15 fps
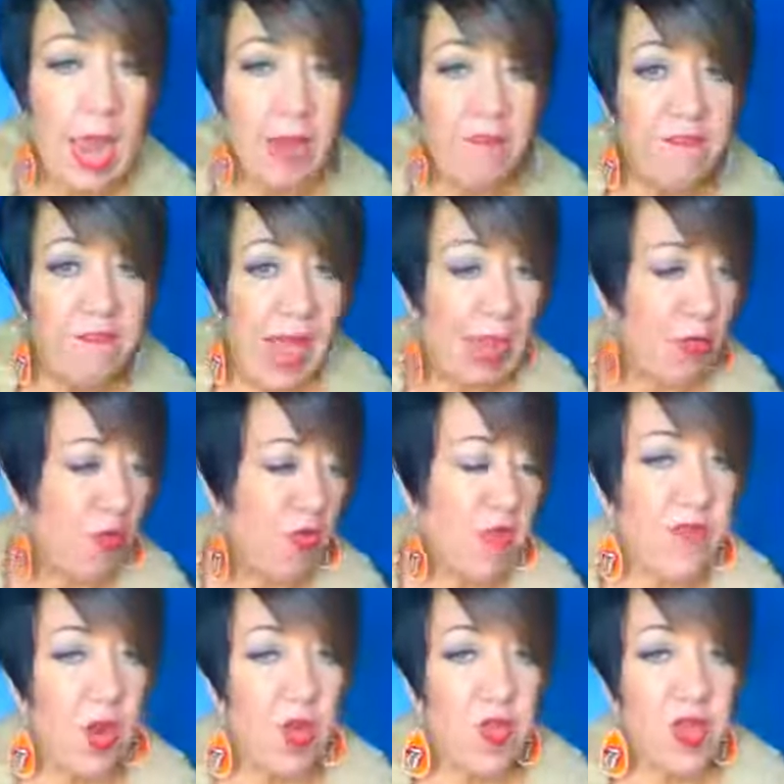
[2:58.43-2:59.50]
And in fact, there's
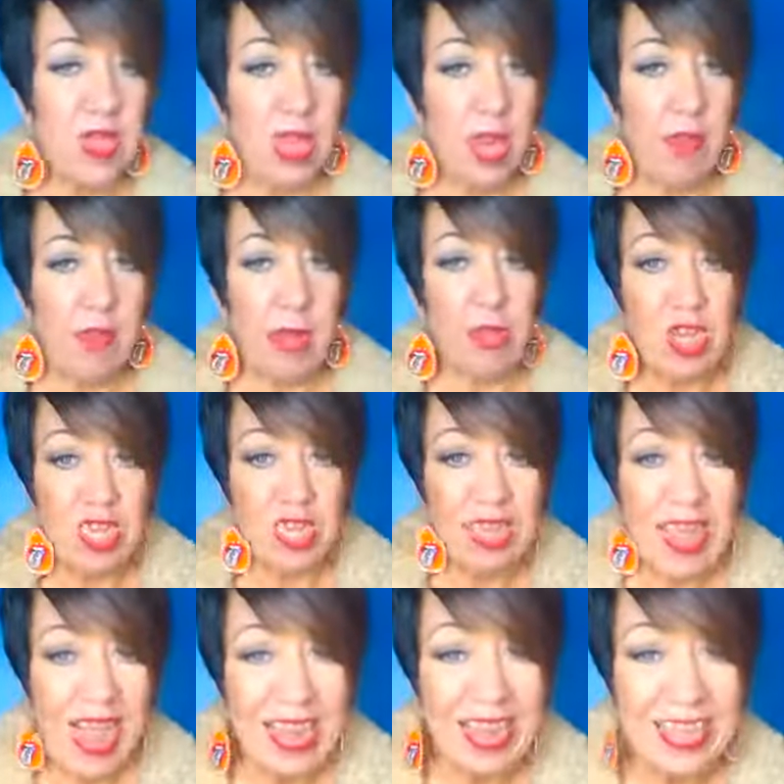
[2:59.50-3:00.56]
a verse in here that
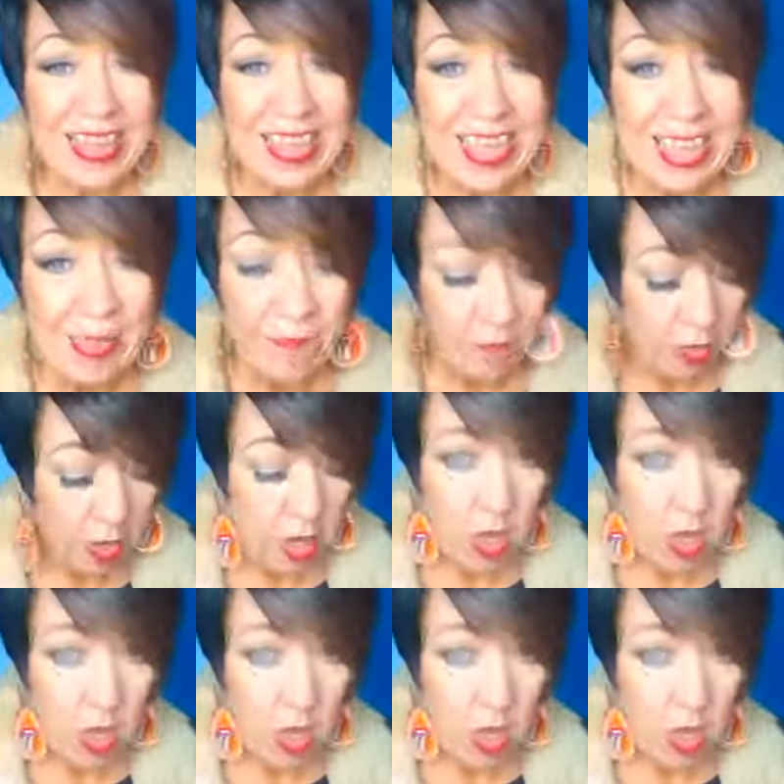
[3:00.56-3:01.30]
Jesus had to leave